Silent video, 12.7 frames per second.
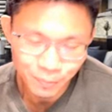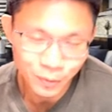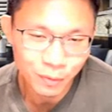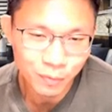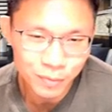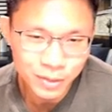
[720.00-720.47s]

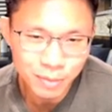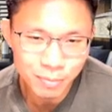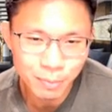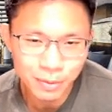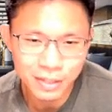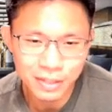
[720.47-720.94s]
Some people
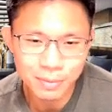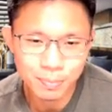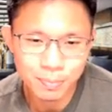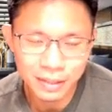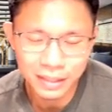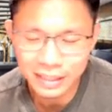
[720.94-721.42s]
just
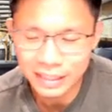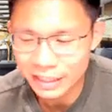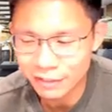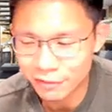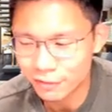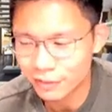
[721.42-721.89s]

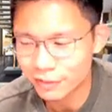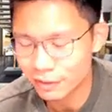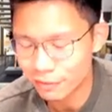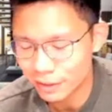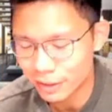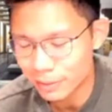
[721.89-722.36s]
they
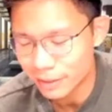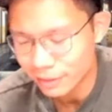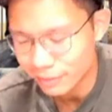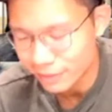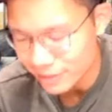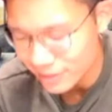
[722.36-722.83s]
really believe that
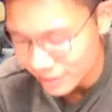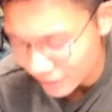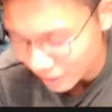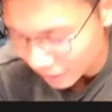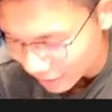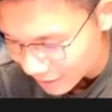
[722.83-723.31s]

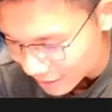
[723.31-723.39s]
CCR is